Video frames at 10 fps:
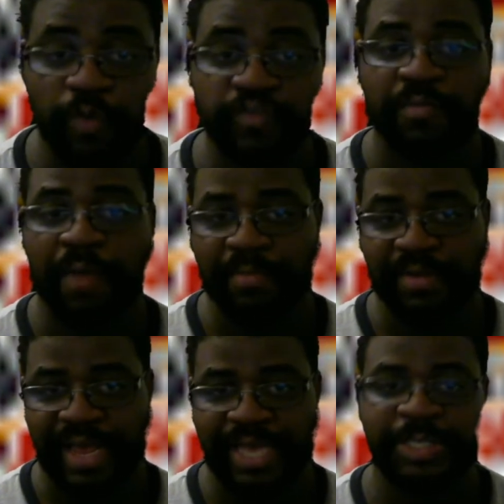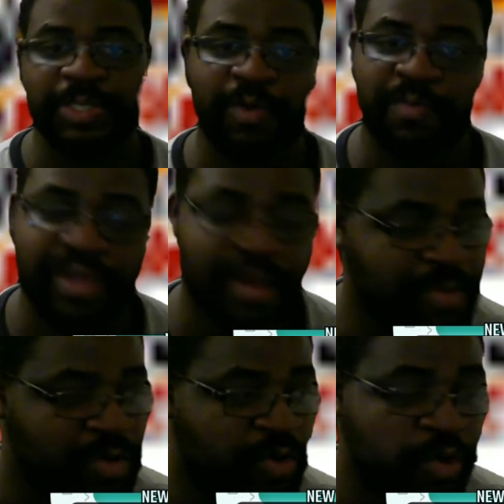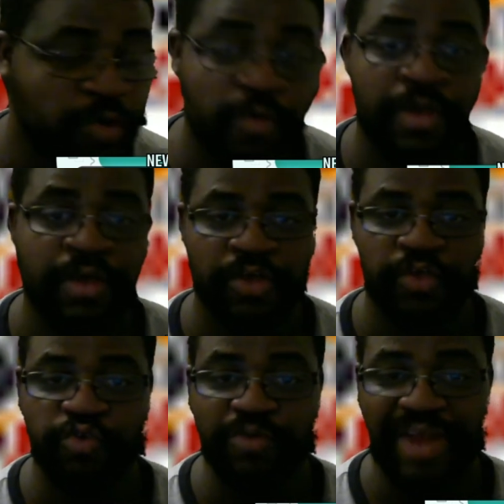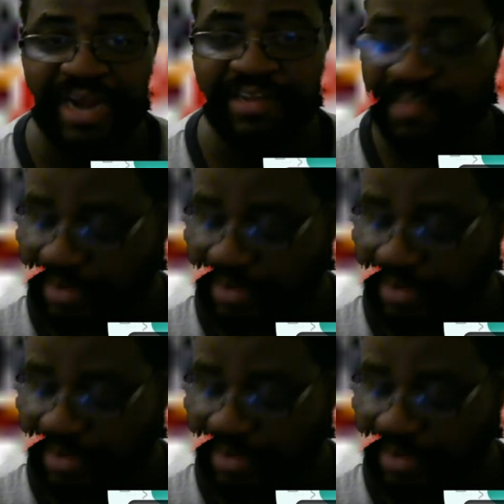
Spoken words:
to Bobby Lashley on becoming your new United States